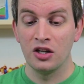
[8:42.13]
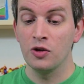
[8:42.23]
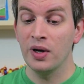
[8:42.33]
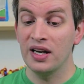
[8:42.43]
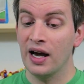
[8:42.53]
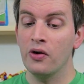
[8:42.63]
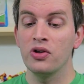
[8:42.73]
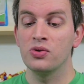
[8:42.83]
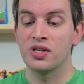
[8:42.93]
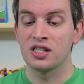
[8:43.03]
You may now
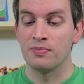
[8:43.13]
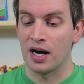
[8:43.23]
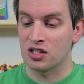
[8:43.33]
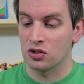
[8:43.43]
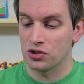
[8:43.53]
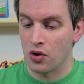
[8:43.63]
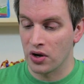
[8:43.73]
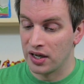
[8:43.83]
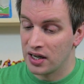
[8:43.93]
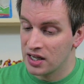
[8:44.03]
use this magical
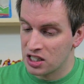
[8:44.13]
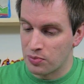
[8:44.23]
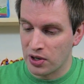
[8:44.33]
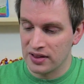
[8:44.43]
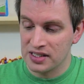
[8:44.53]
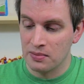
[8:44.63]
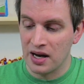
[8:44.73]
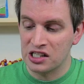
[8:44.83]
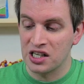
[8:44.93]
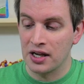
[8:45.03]
toy to bring this
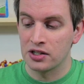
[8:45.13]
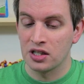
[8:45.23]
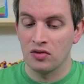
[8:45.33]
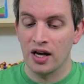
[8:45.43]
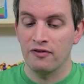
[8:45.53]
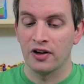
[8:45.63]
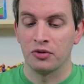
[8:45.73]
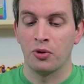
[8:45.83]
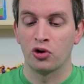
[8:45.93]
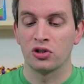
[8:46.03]
Imaginator to life on
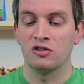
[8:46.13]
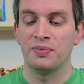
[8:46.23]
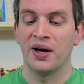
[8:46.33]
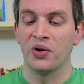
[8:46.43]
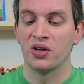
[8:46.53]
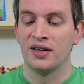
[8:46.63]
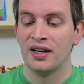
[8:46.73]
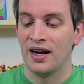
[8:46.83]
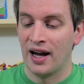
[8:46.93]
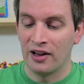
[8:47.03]
the Portal of Power.
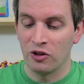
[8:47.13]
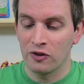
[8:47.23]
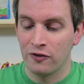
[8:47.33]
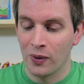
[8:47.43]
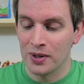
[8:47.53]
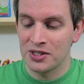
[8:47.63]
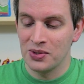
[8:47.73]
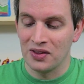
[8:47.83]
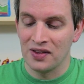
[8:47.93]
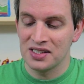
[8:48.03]
I look forward
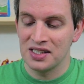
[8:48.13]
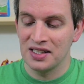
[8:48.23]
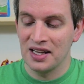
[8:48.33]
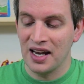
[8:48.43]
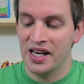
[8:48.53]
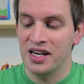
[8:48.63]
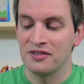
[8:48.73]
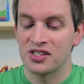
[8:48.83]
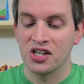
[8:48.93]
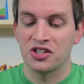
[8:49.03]
to enlisting the aid
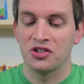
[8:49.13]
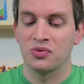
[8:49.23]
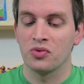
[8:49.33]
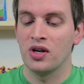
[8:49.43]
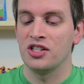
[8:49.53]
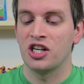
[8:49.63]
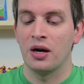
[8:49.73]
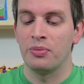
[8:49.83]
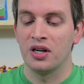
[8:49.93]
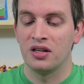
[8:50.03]
of such a great
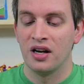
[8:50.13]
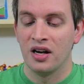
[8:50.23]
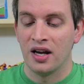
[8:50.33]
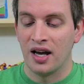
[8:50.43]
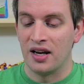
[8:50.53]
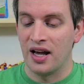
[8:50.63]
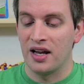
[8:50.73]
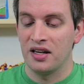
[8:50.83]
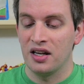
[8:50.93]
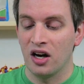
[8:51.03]
champion and
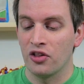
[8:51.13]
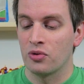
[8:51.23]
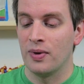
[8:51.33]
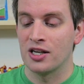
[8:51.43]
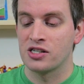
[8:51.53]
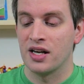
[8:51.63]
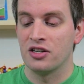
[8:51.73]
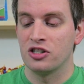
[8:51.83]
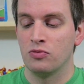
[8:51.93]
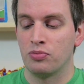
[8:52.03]
any other
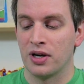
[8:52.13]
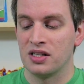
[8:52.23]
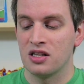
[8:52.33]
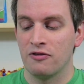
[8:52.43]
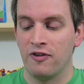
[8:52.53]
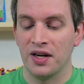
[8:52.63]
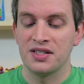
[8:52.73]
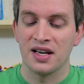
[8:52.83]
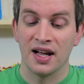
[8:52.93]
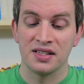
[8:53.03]
Imaginators you bring to the
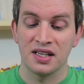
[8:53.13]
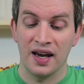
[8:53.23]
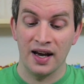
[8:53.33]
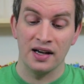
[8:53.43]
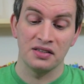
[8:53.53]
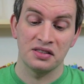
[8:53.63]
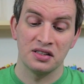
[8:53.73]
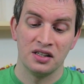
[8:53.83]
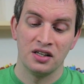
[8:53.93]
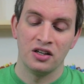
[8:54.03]
fight against
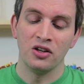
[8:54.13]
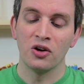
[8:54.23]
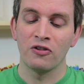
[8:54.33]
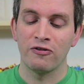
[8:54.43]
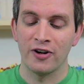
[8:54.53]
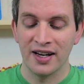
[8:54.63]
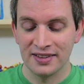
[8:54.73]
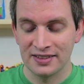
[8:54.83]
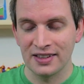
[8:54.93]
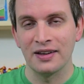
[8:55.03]
chaos. Your
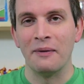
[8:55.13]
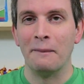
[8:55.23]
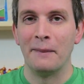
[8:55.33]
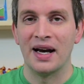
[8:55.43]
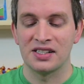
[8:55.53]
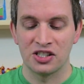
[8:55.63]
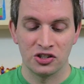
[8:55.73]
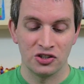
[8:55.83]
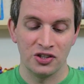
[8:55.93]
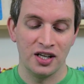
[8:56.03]
friend,
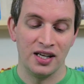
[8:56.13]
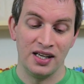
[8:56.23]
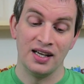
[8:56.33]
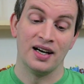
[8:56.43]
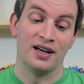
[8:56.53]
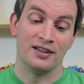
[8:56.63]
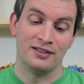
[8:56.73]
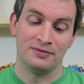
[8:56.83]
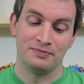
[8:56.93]
Master Eon."